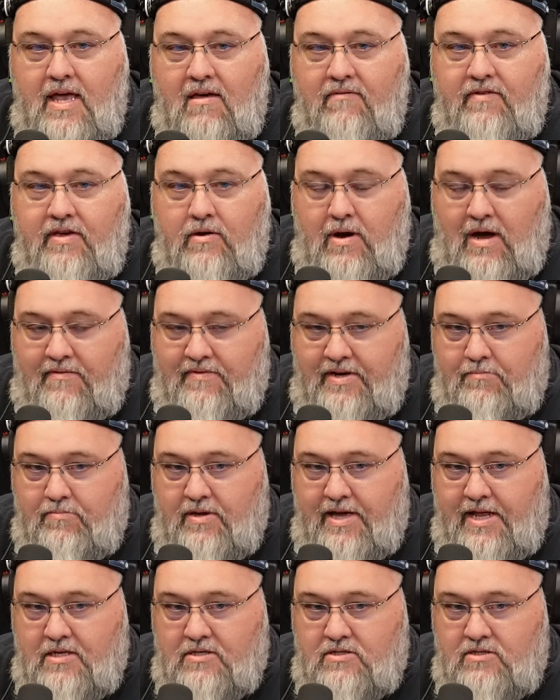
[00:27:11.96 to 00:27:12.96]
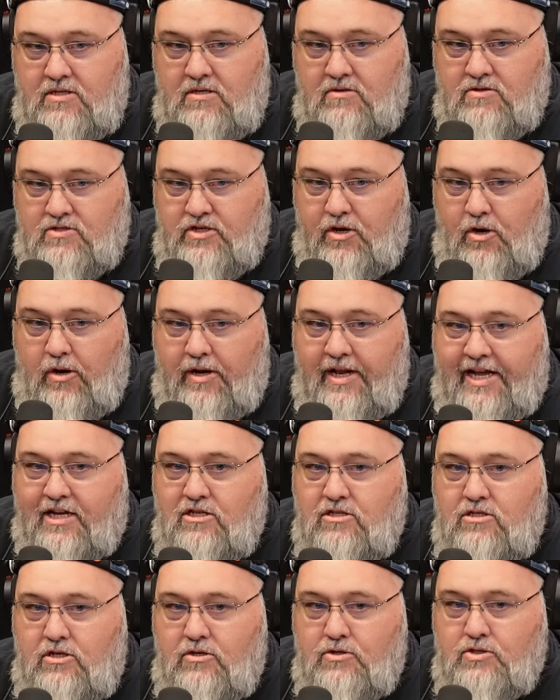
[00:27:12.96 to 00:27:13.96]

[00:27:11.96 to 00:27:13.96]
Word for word: heavy gravity planets too. So you can only take two